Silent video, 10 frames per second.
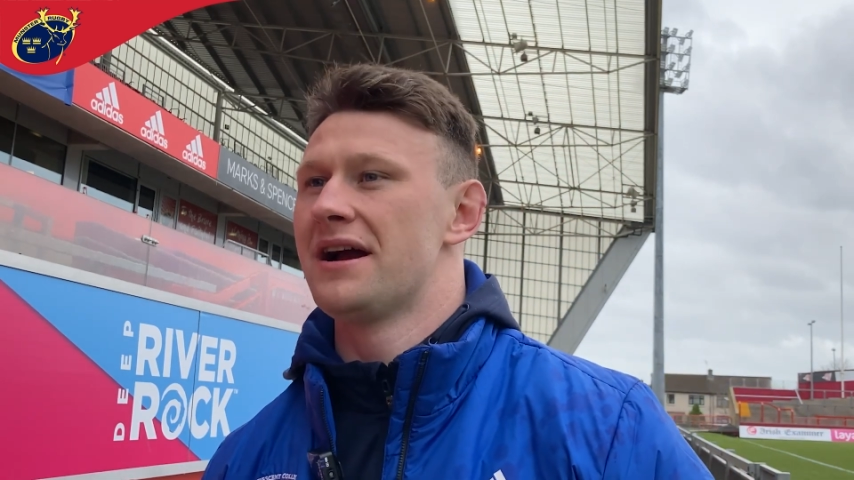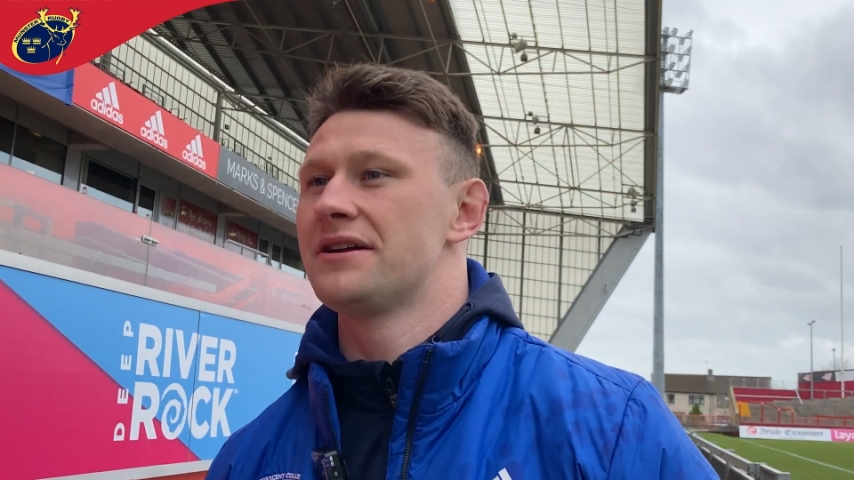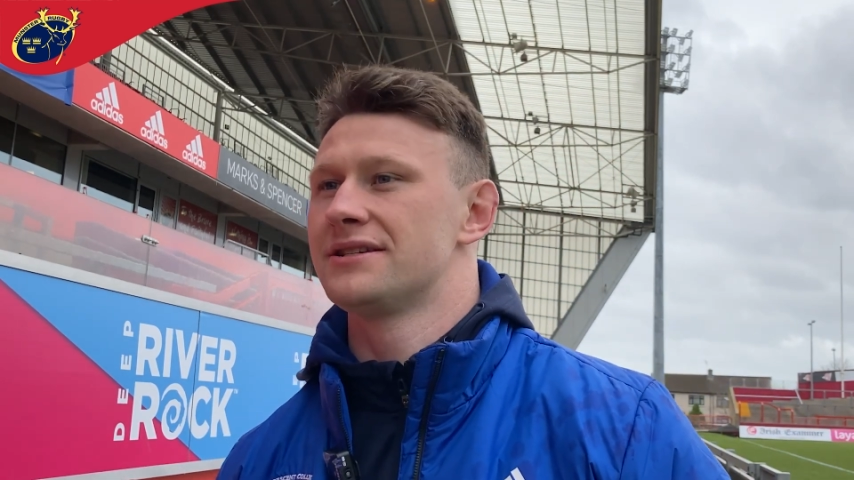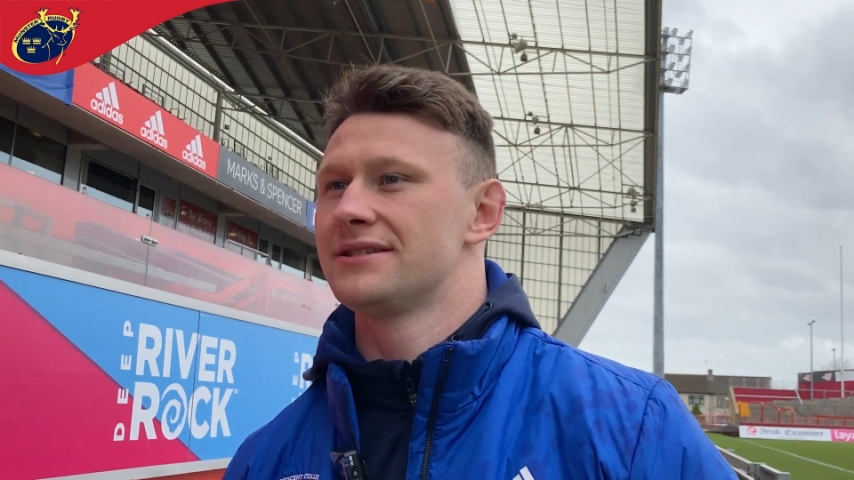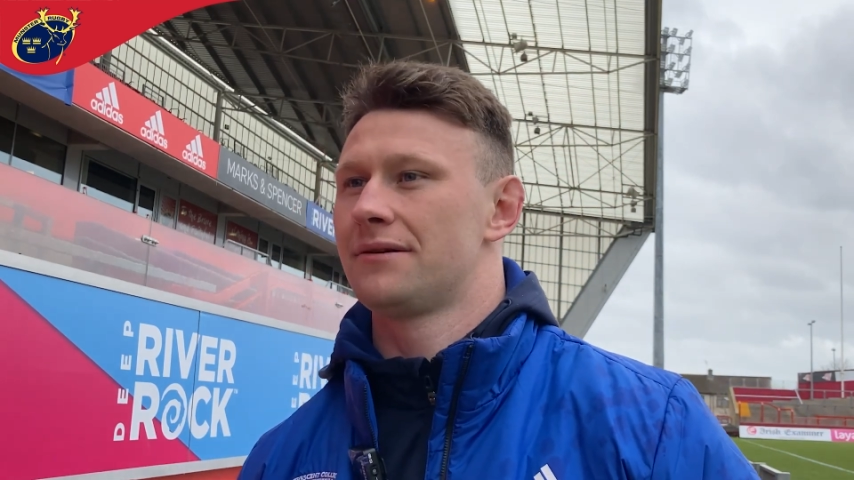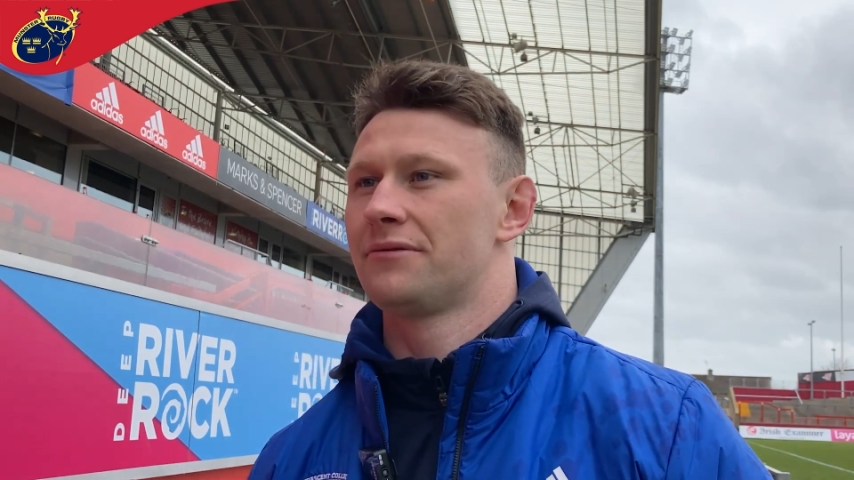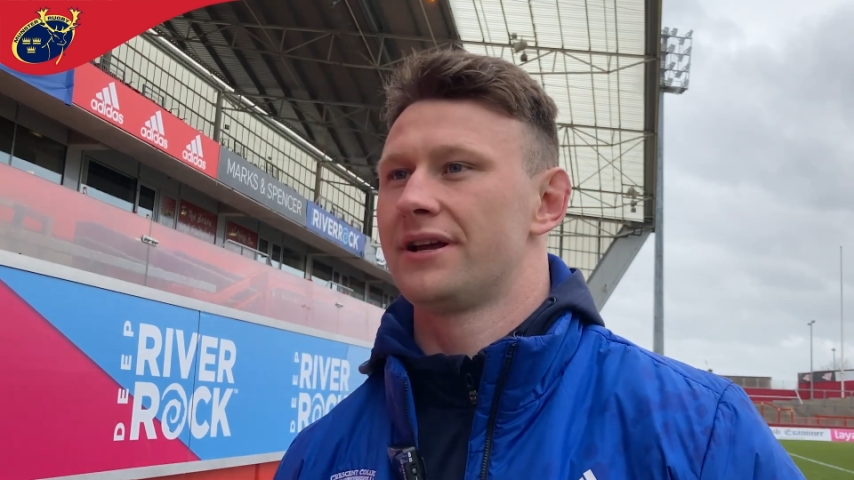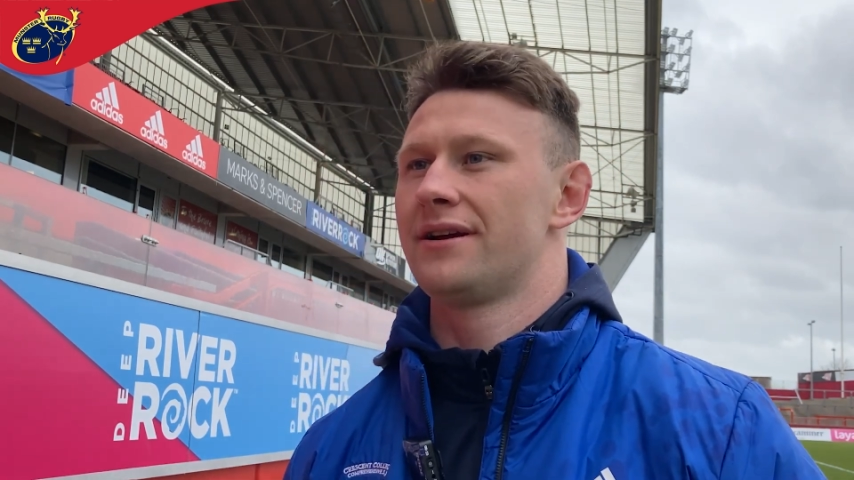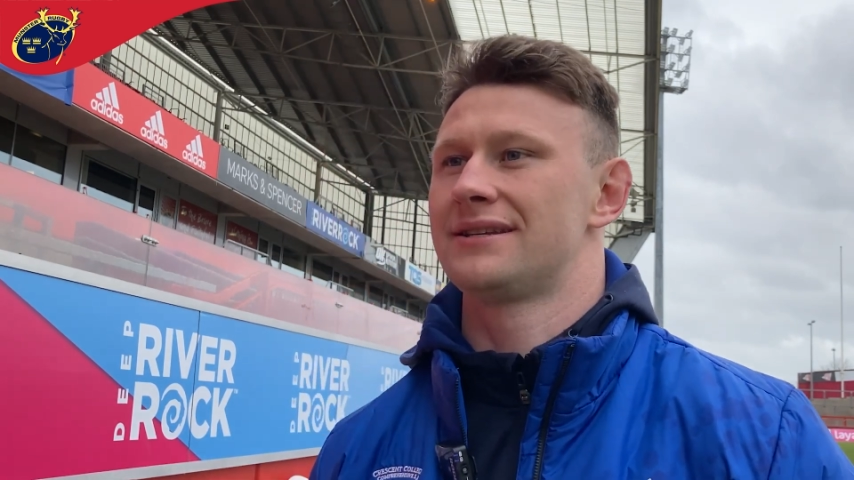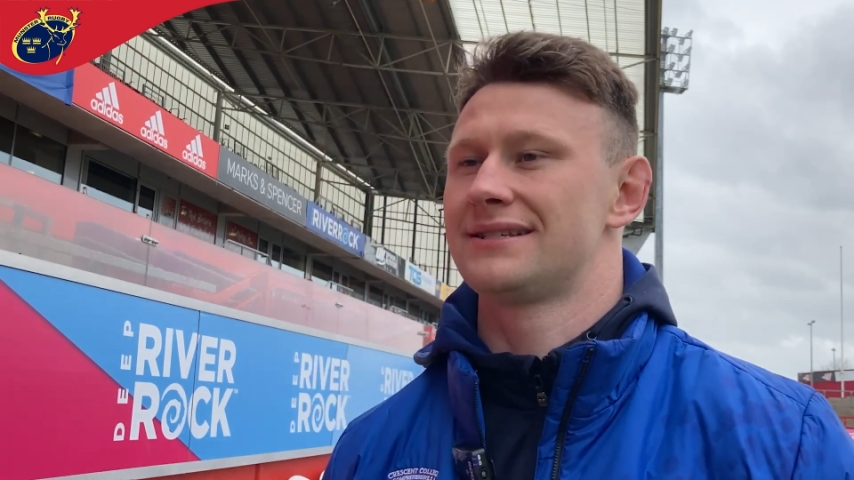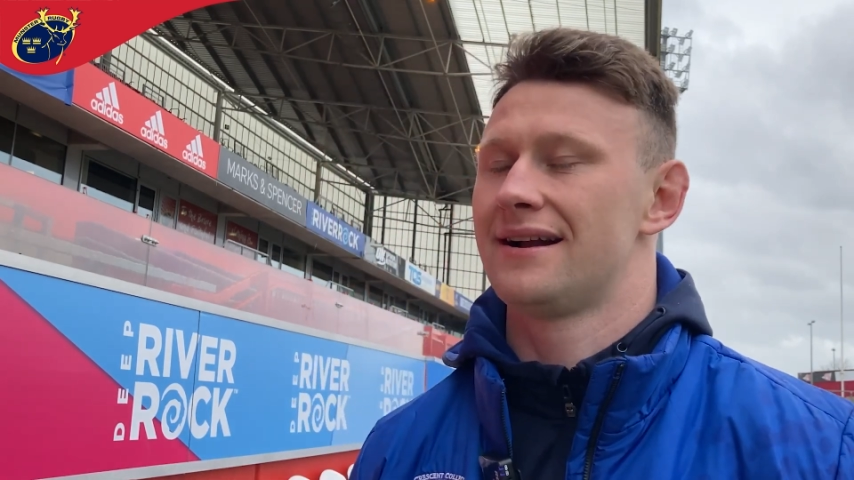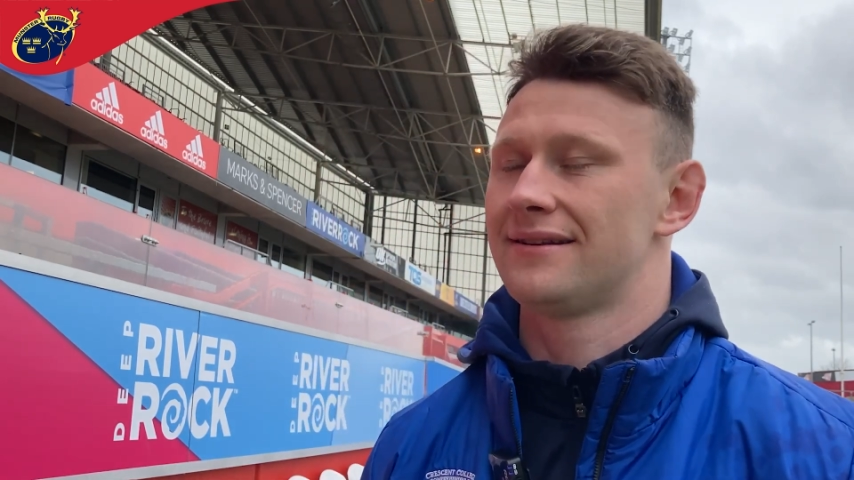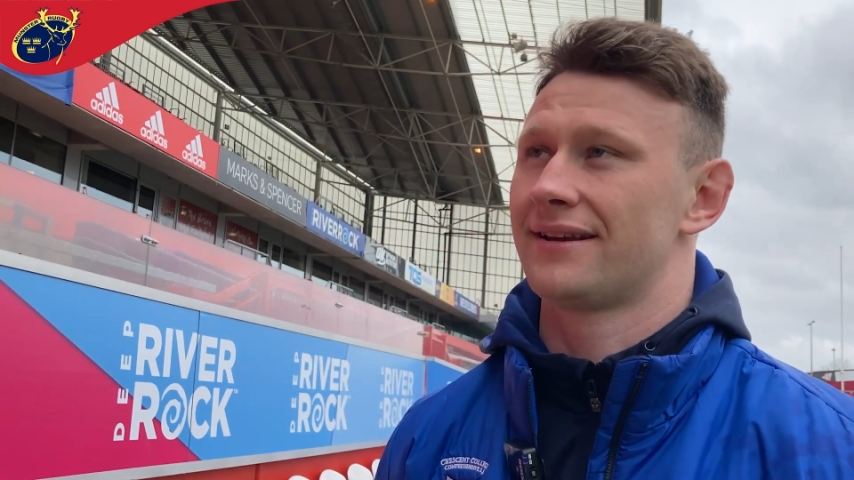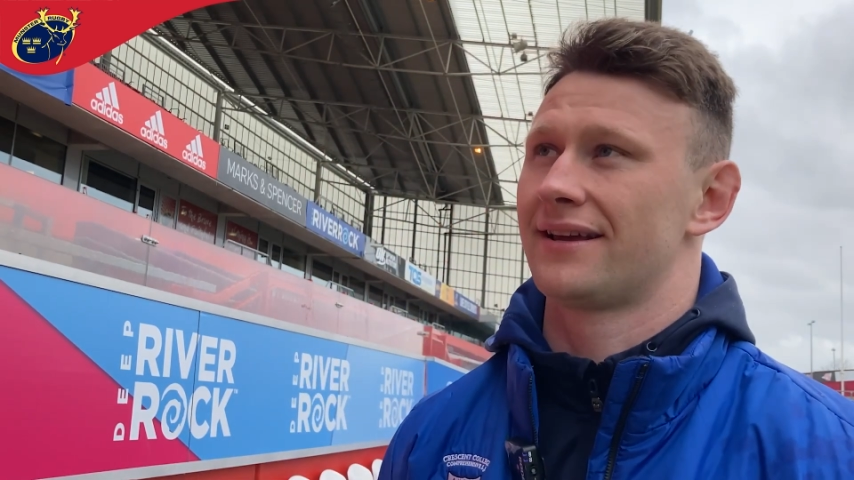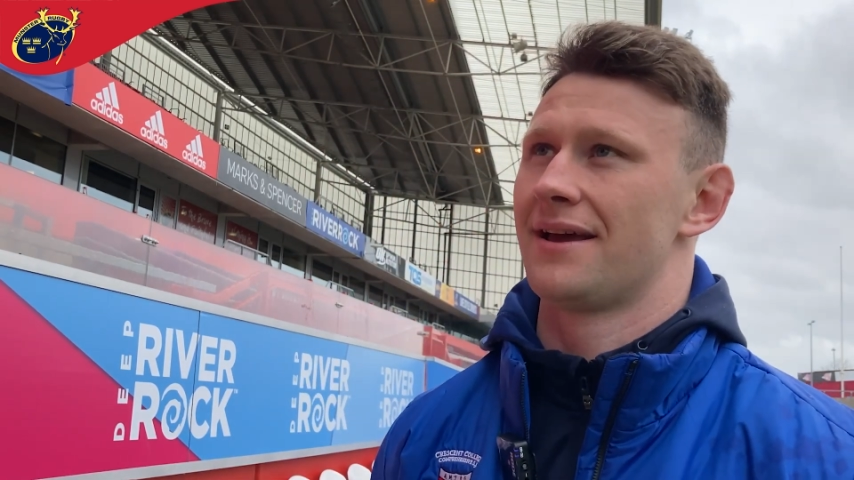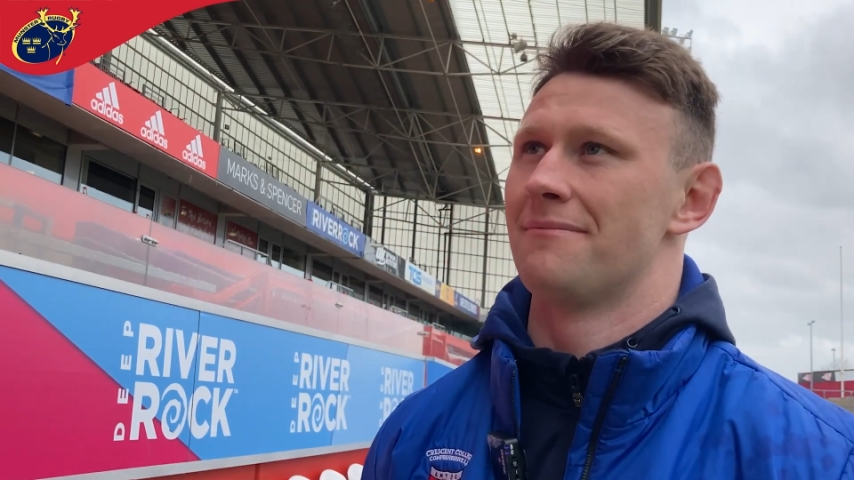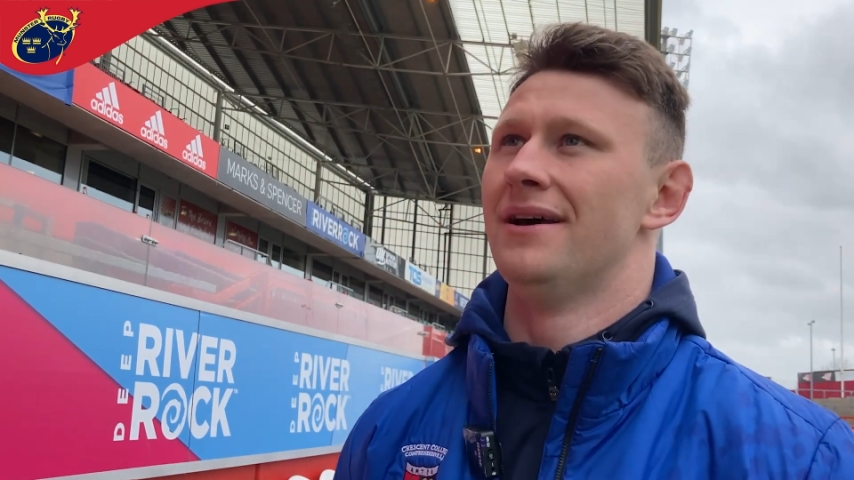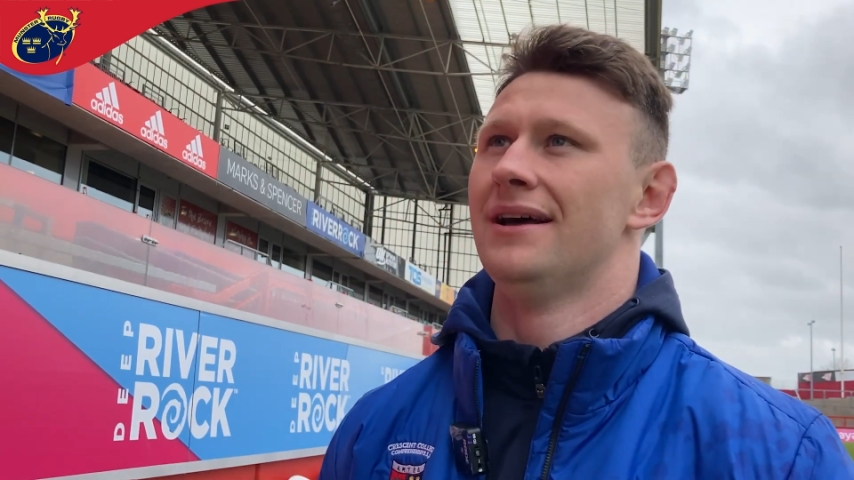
margins that were there at the start of the game.